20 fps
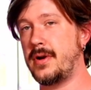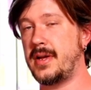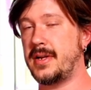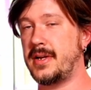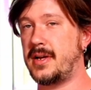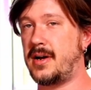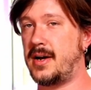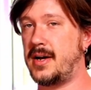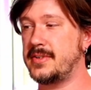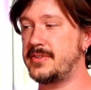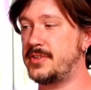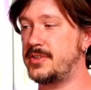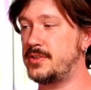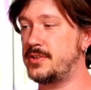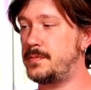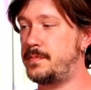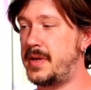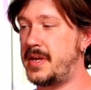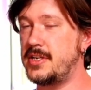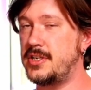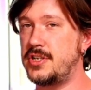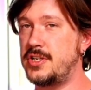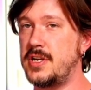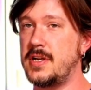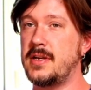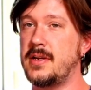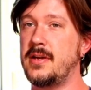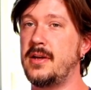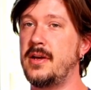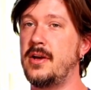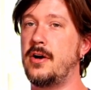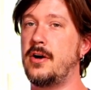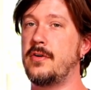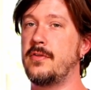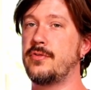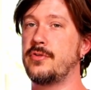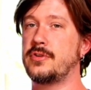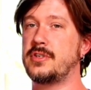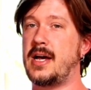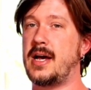it causes pinching
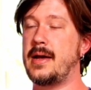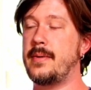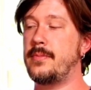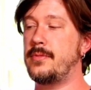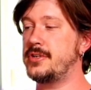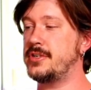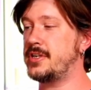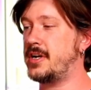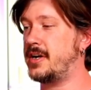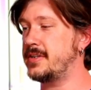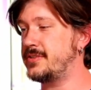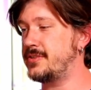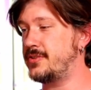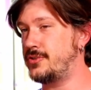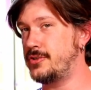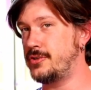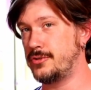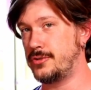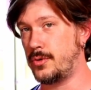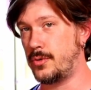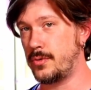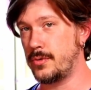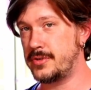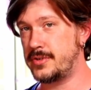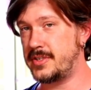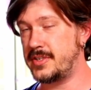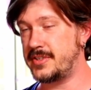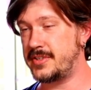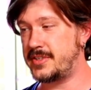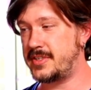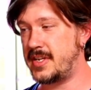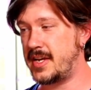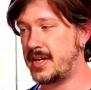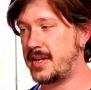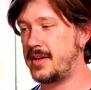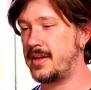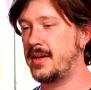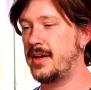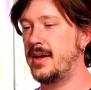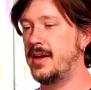over time, which causes your doors to stick.